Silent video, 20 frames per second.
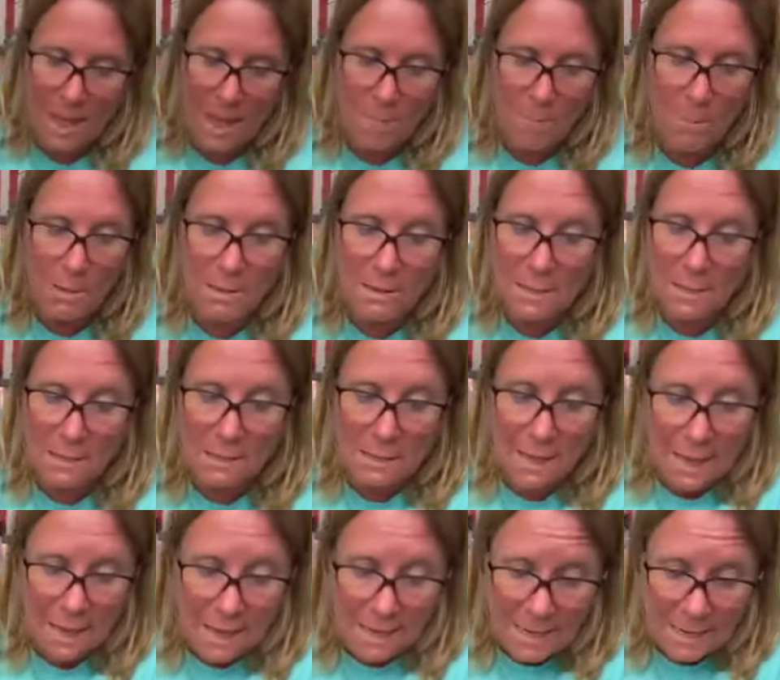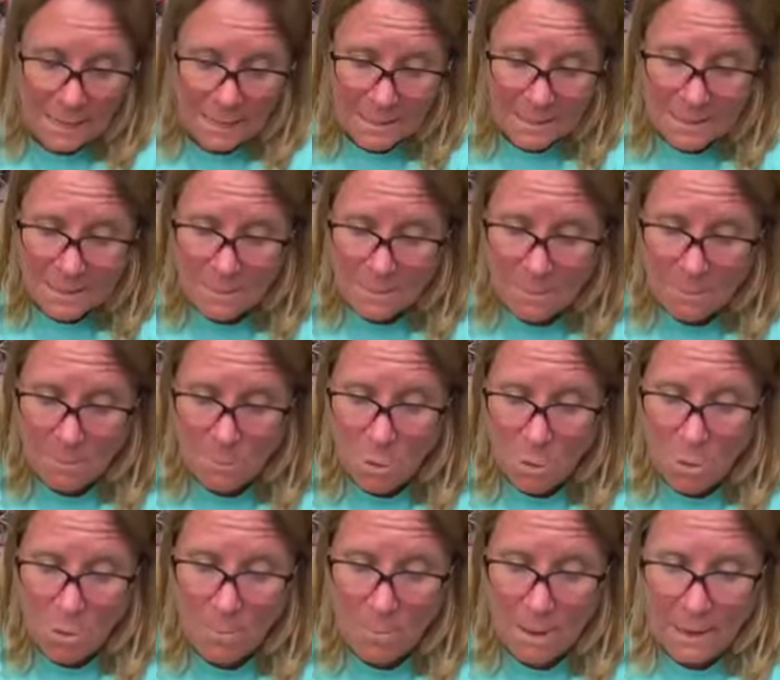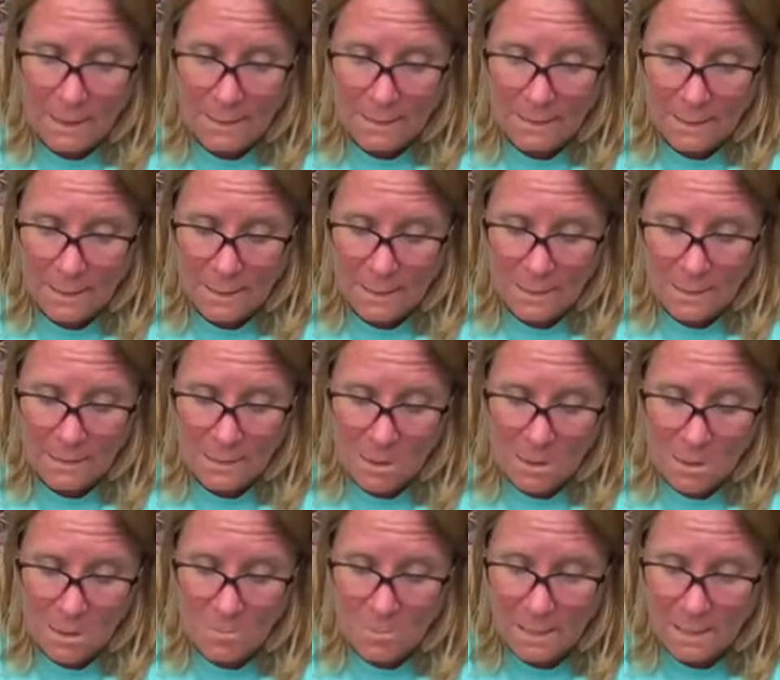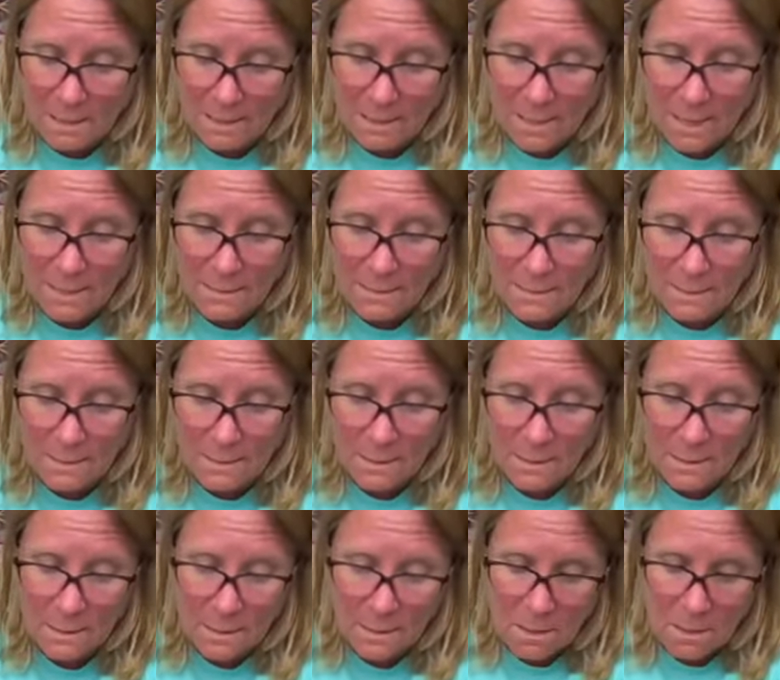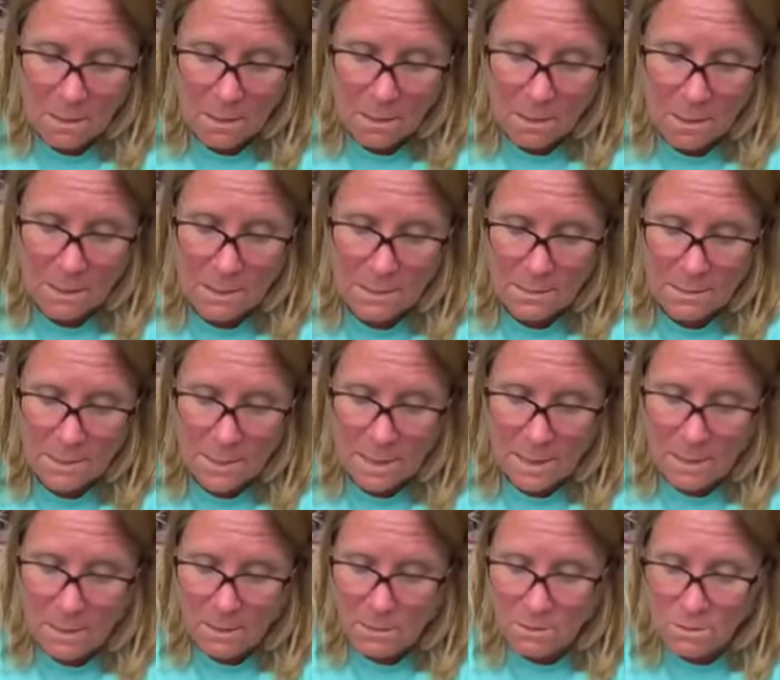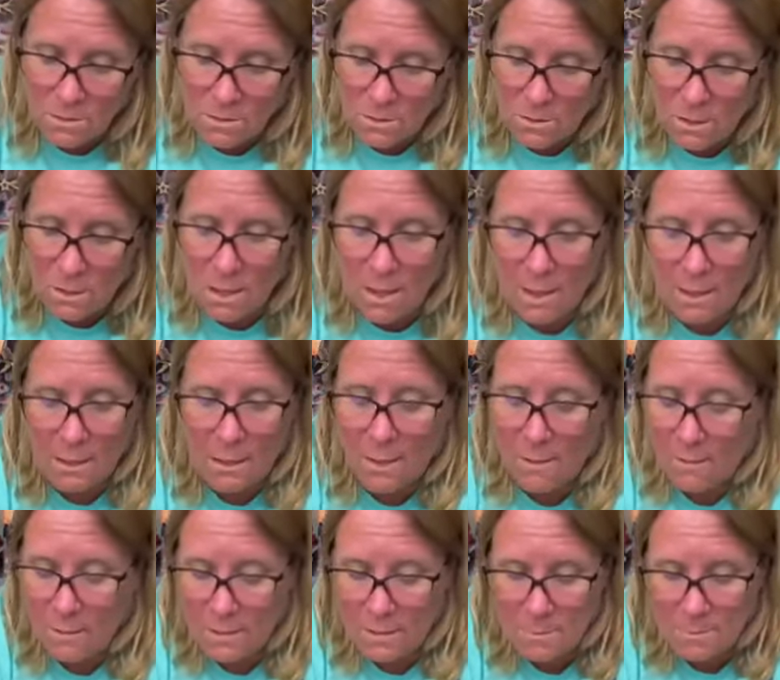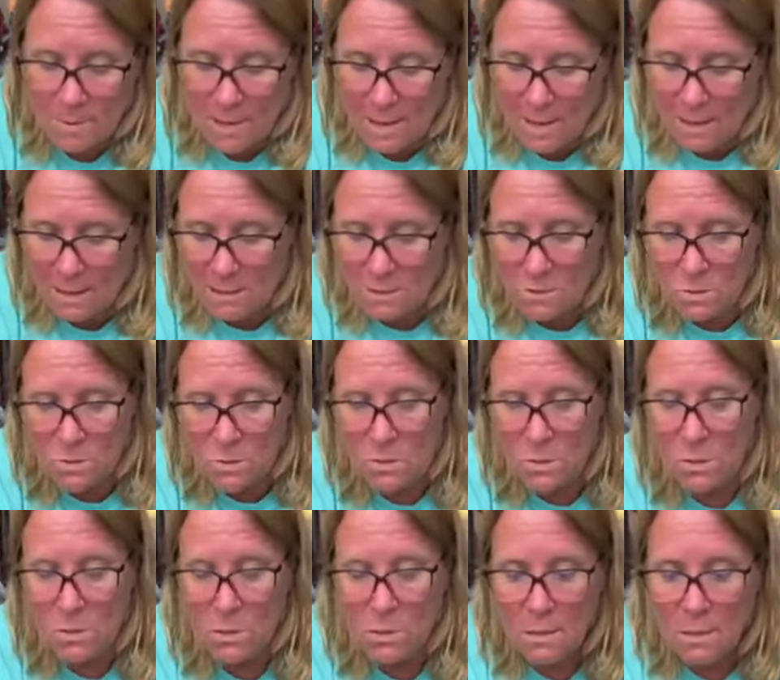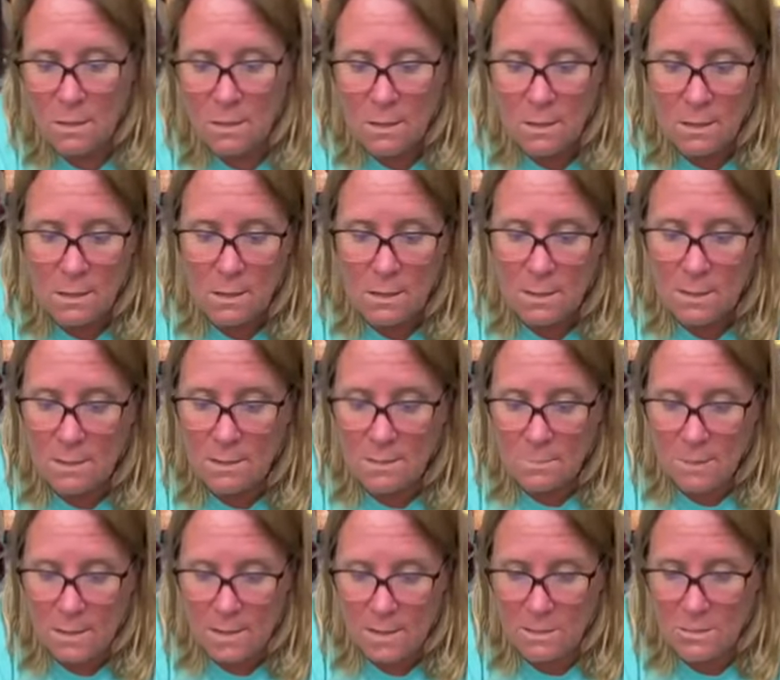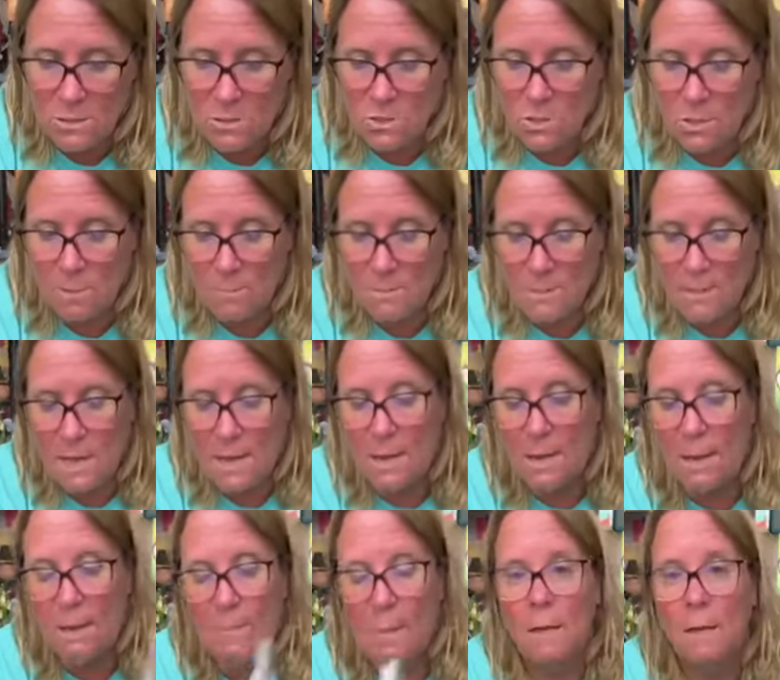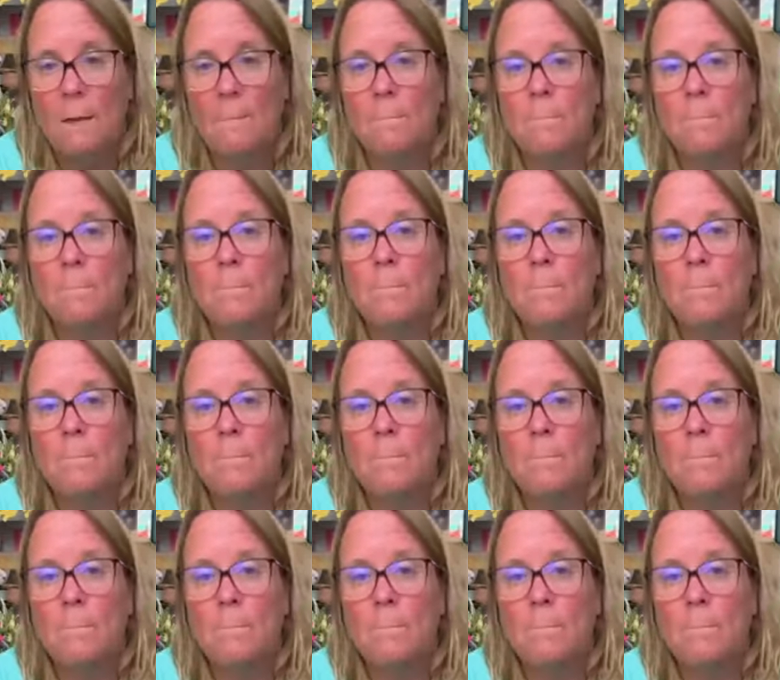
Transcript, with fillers: like that. But the ladies, the mermaid ladies, oh my Lanta. You guys, they are so, I love this page. This page jumps out at me